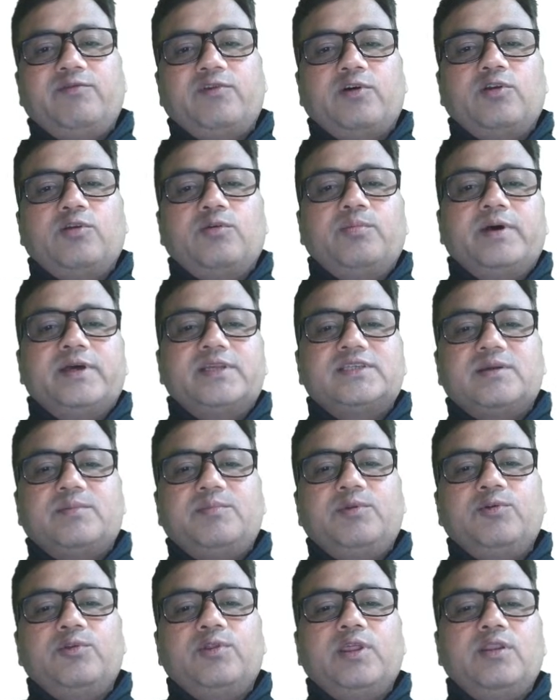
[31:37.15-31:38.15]
followed by
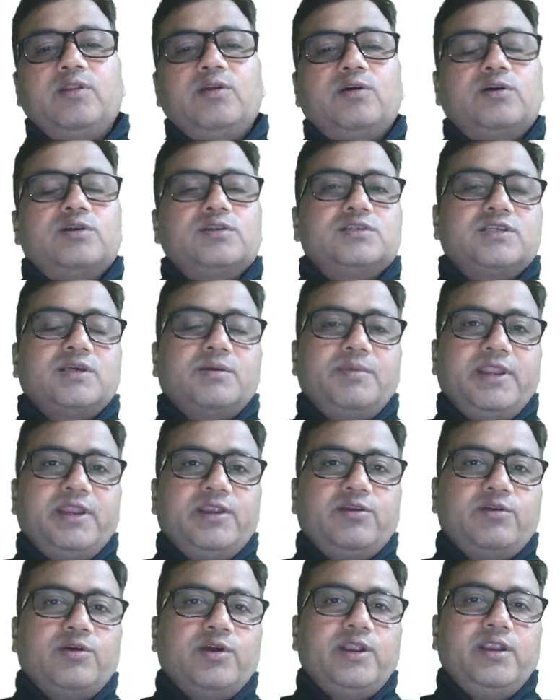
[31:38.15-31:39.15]
subdural, or
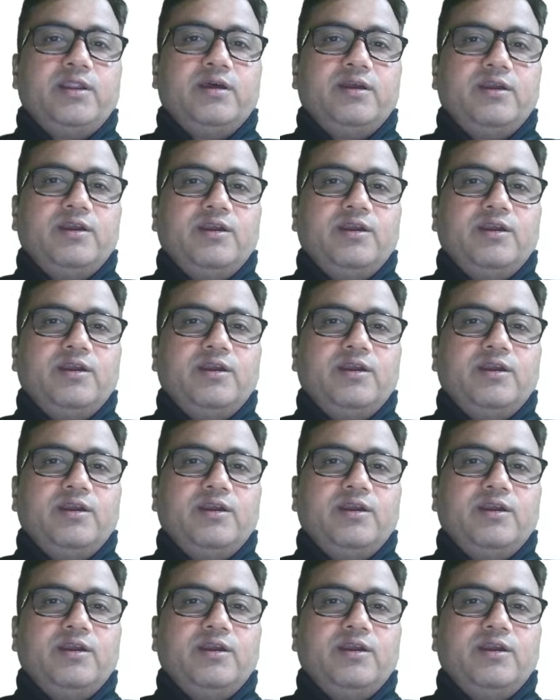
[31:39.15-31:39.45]
subarachnoid